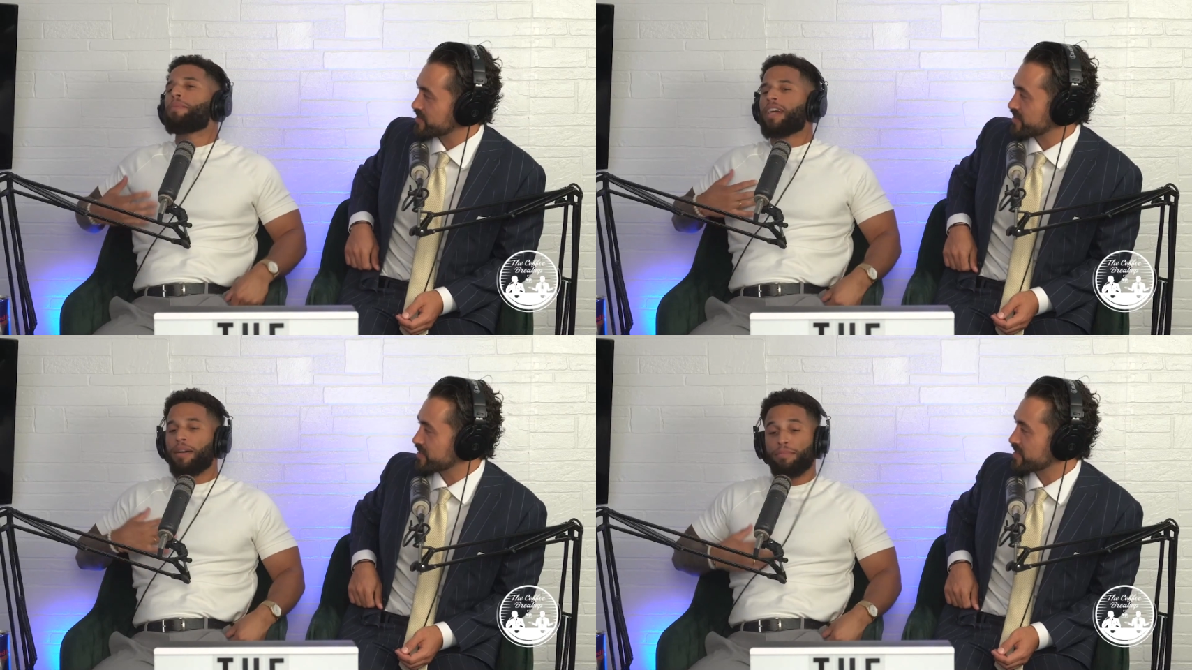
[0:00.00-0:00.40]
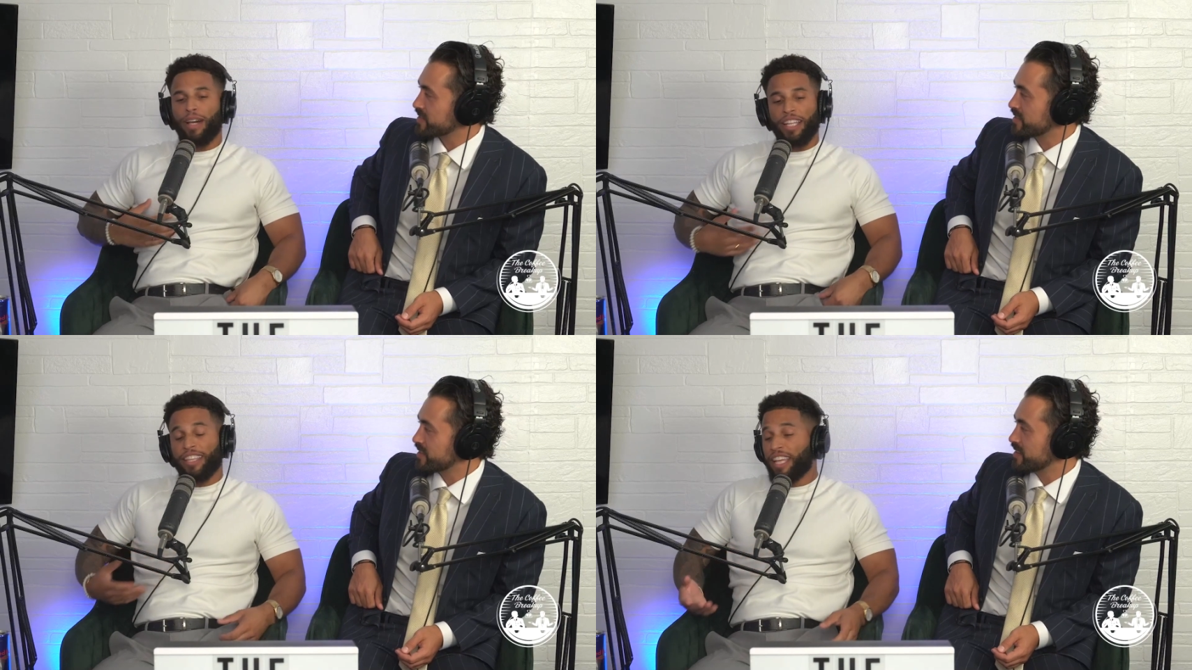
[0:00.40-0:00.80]
Speaker 1: a, I'm.
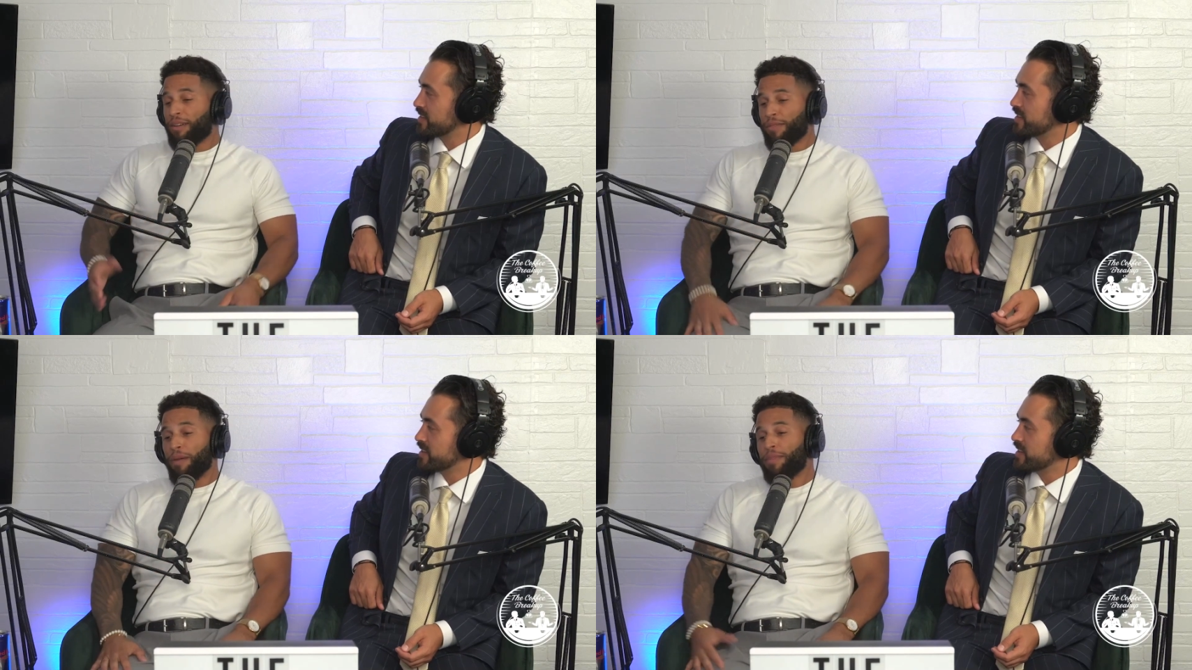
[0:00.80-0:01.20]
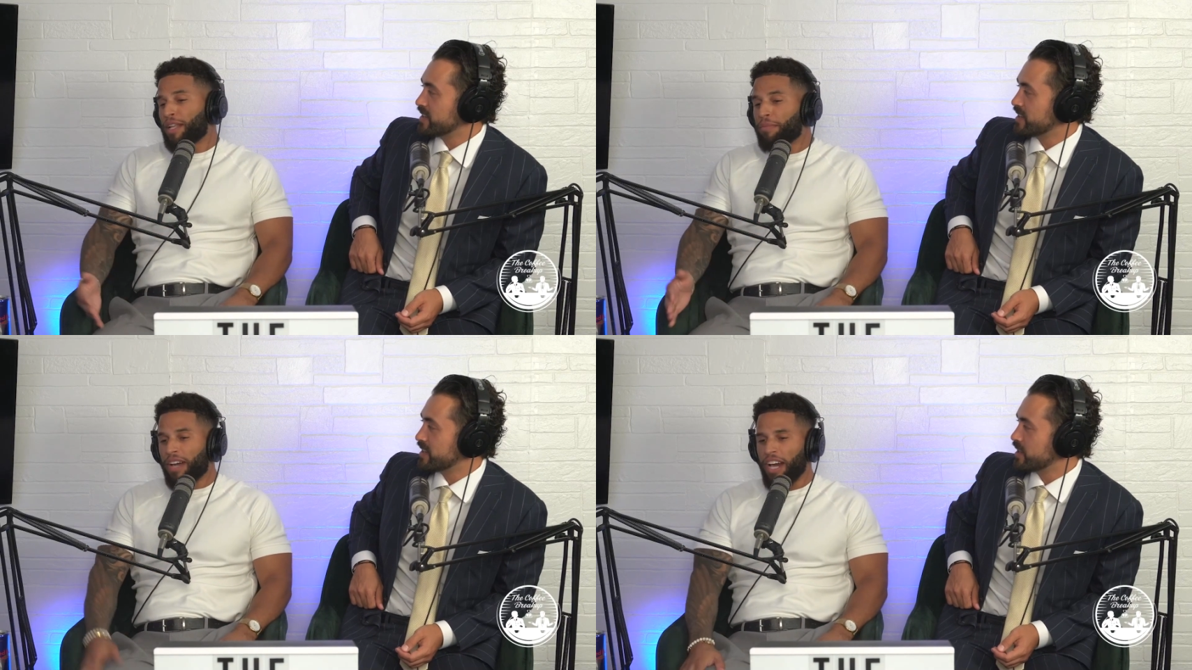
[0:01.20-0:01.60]
I think I'm. I mean,
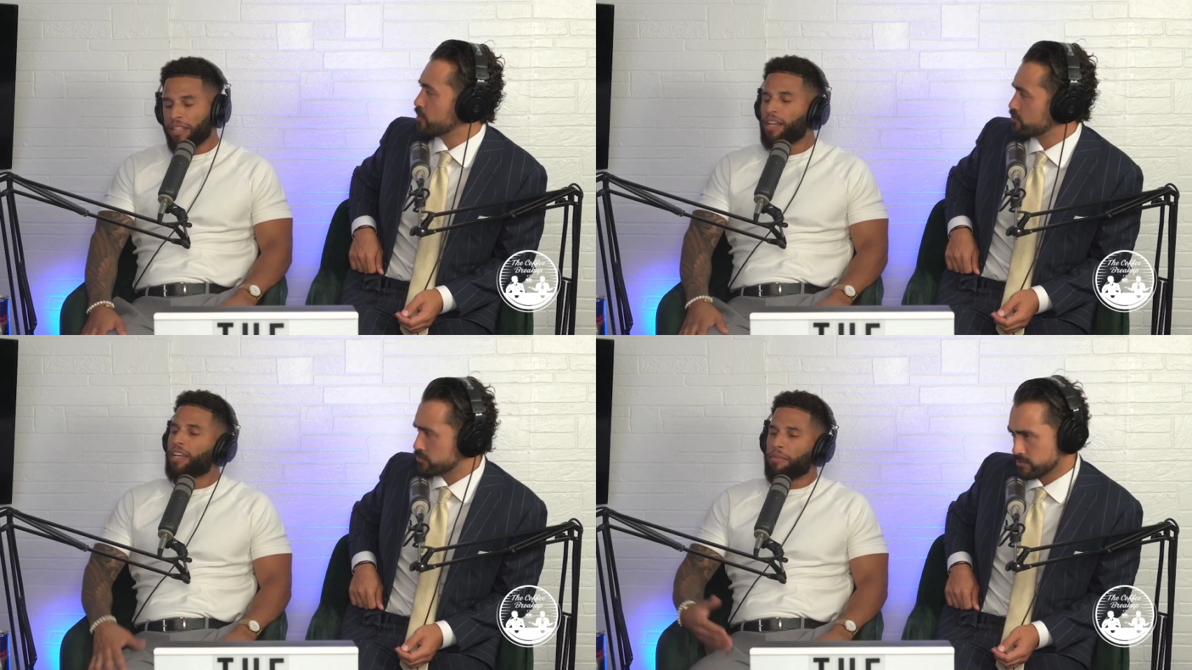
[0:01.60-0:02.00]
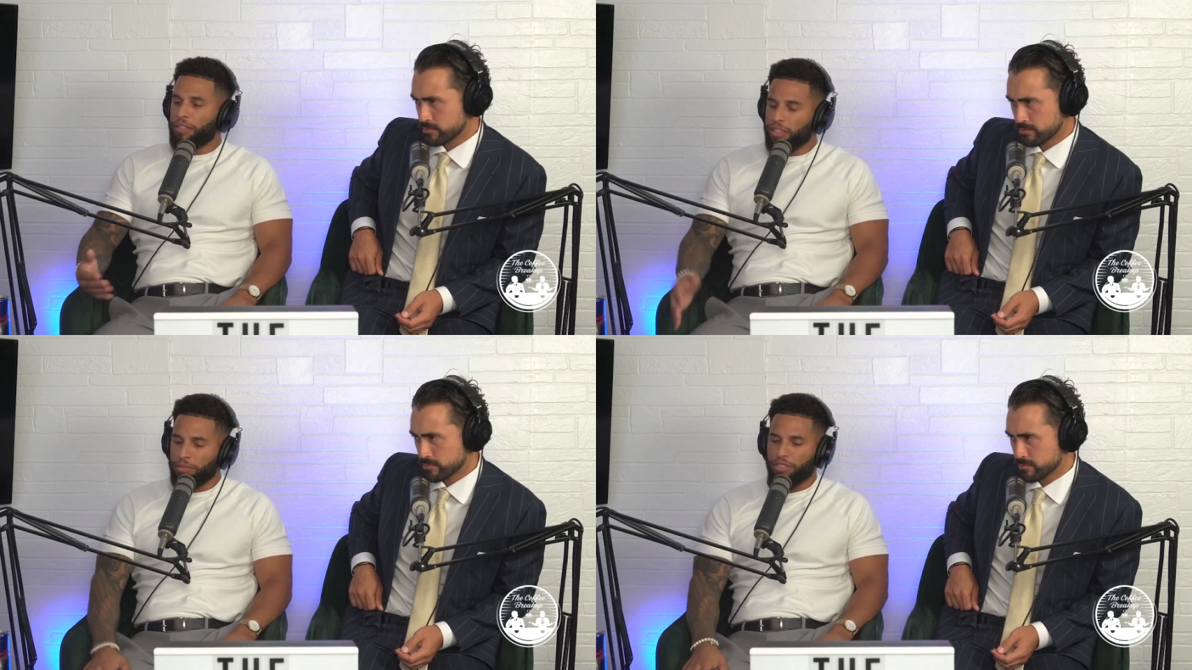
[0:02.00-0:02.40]
I'm kind. I can be a
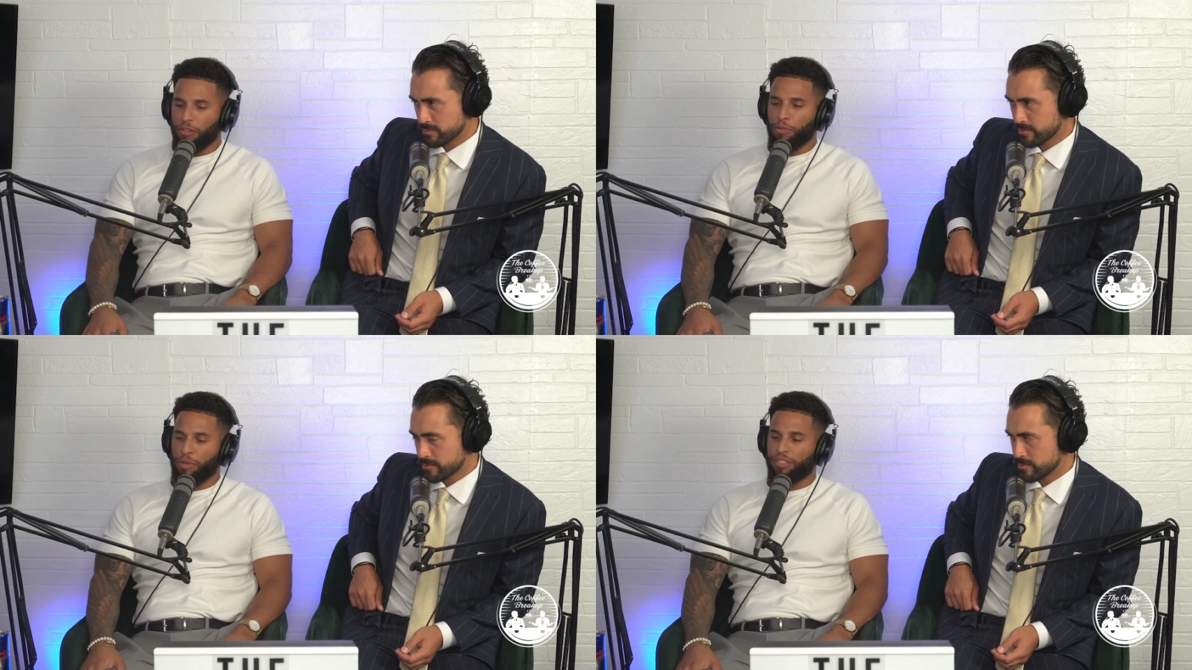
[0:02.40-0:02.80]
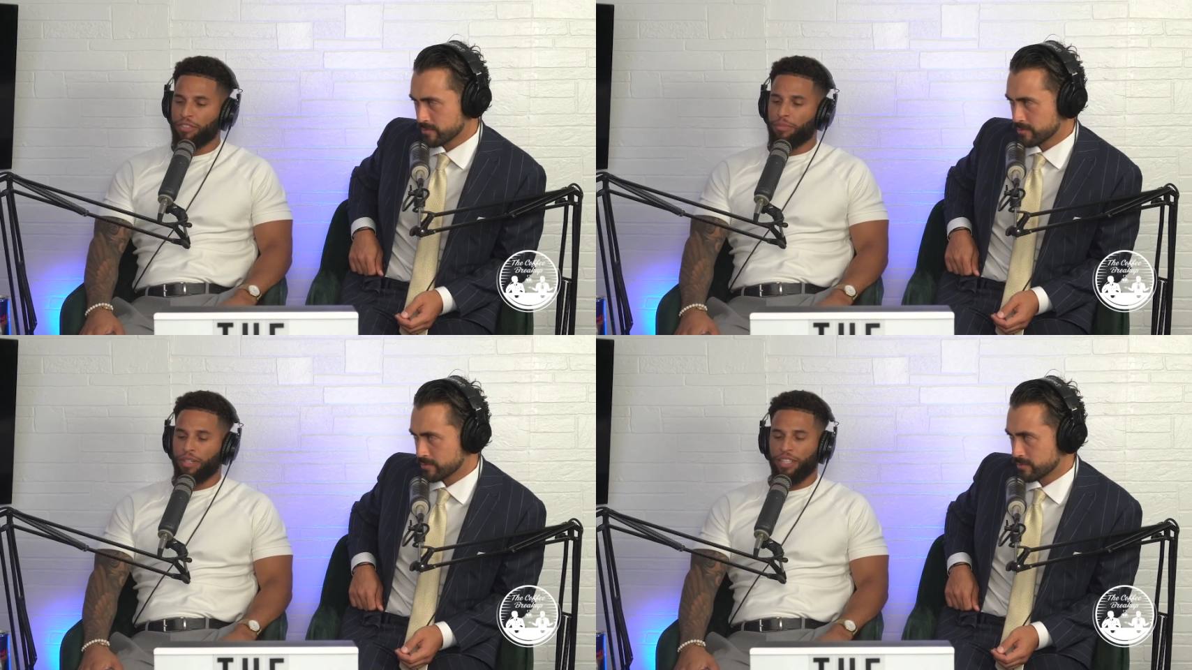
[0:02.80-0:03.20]
little bit temperamental,
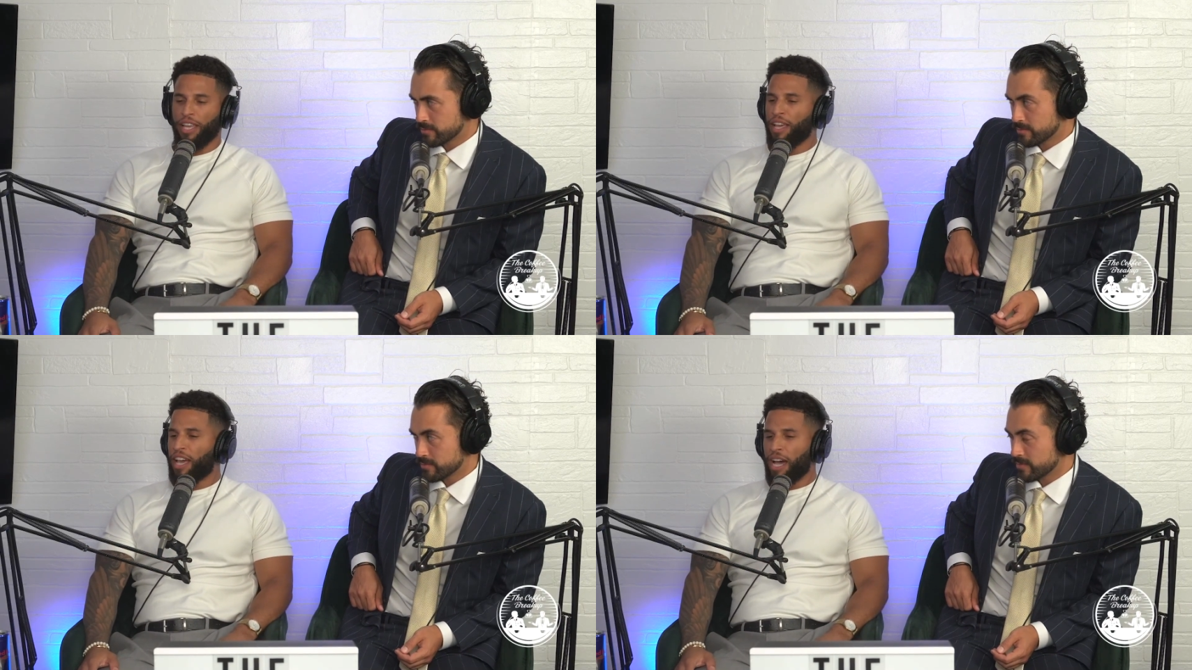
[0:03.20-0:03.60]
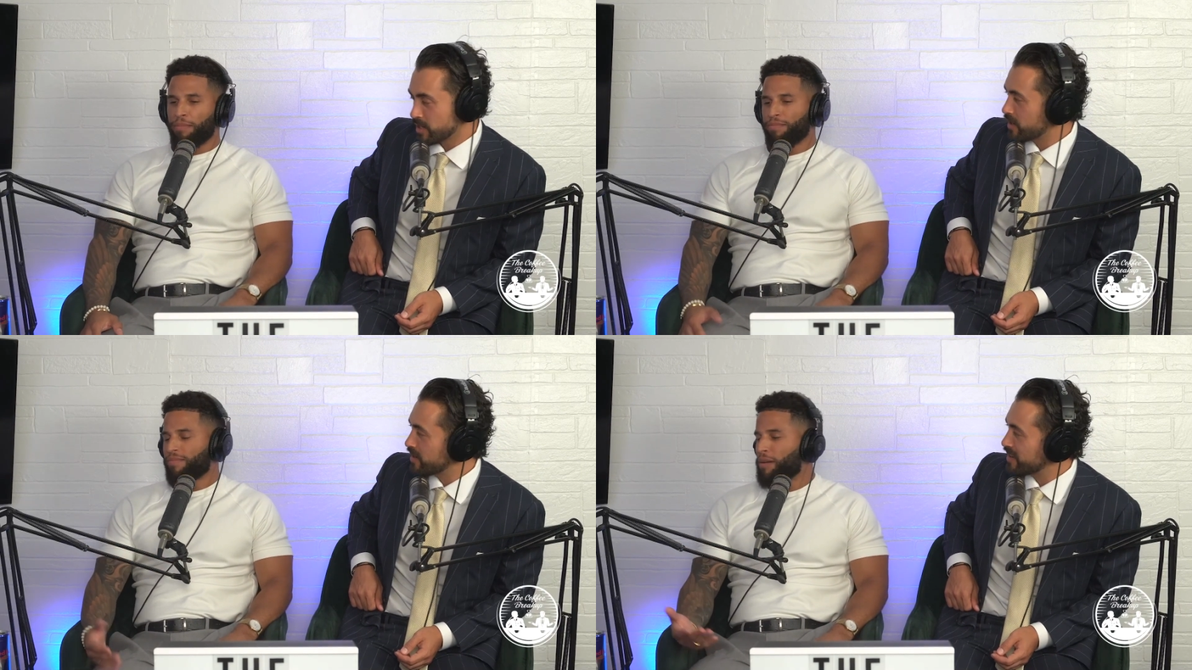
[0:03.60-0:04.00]
but
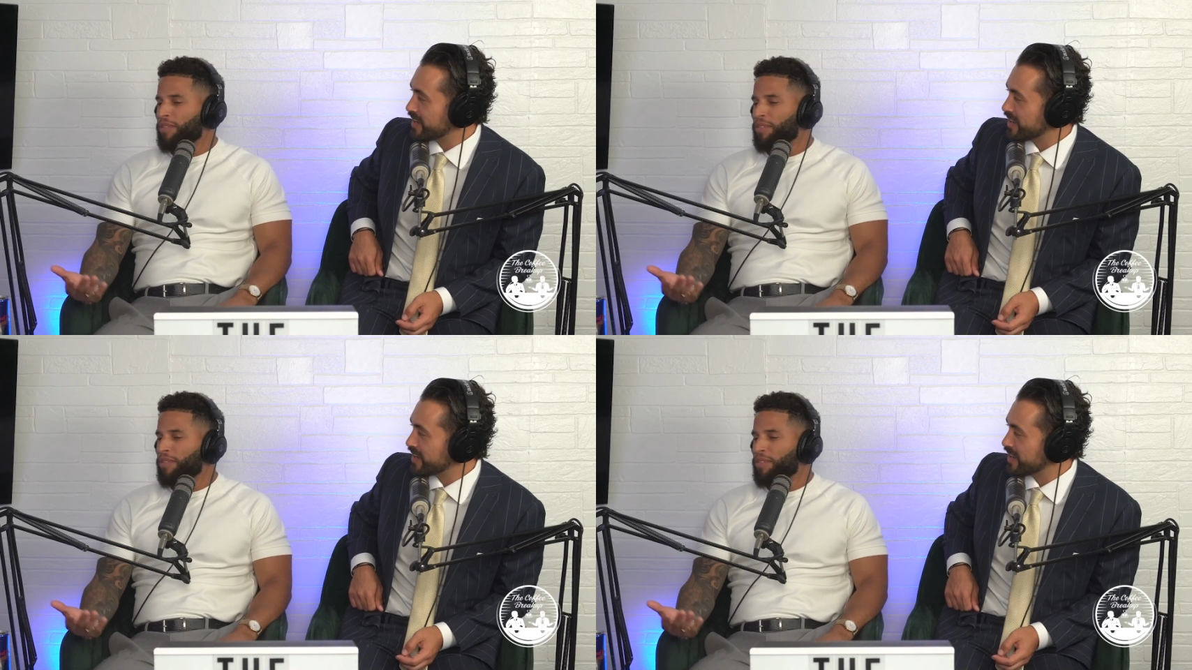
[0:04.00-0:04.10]
I'm. I'm a